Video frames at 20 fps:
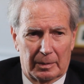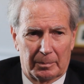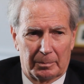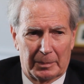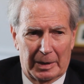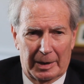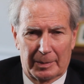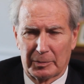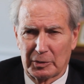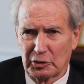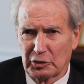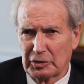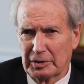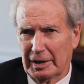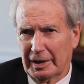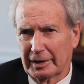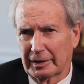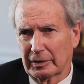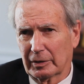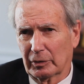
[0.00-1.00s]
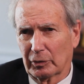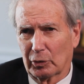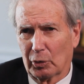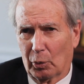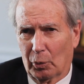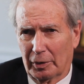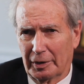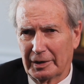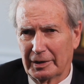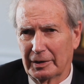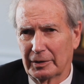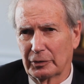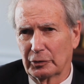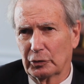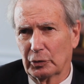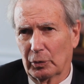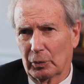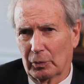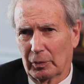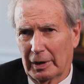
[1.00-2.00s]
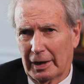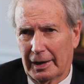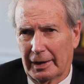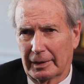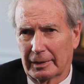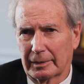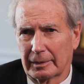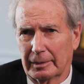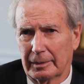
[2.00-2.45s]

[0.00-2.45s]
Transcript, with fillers: my mistake of going into Iraq.